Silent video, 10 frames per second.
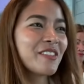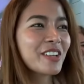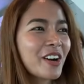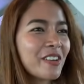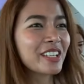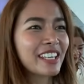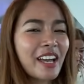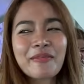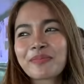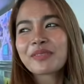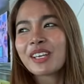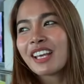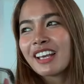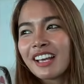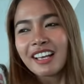we going yet.
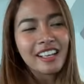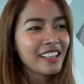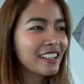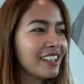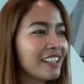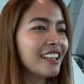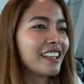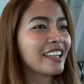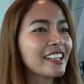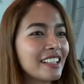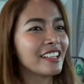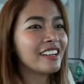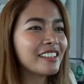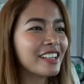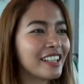Hi.
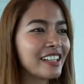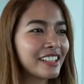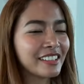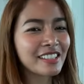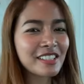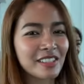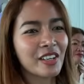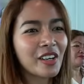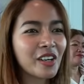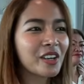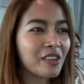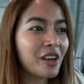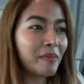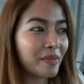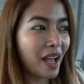Alright, let's go.
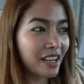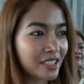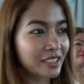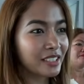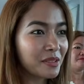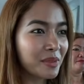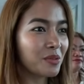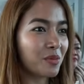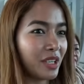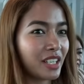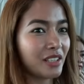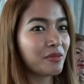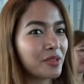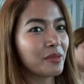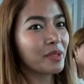I'm actually going to be working
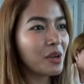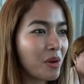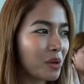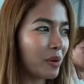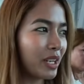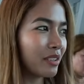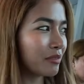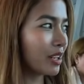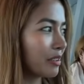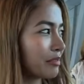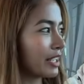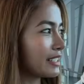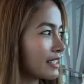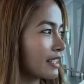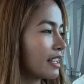for a bit while waiting for our
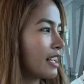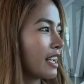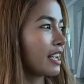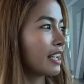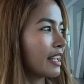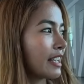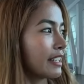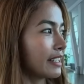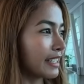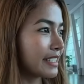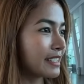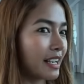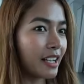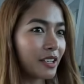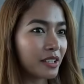flight. Yes,
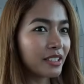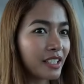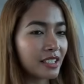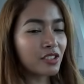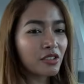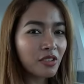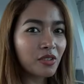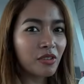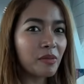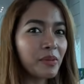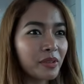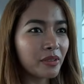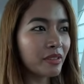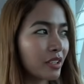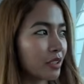I need to upload a
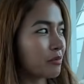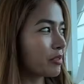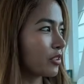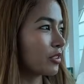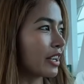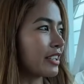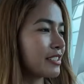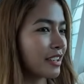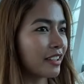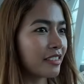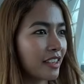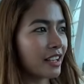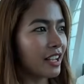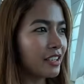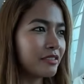video for you guys. I think
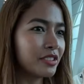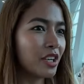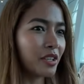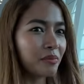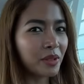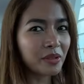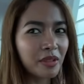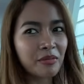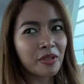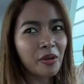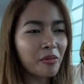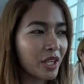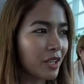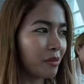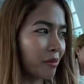I have not uploaded for a
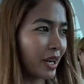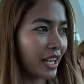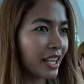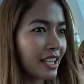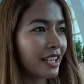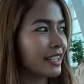week already.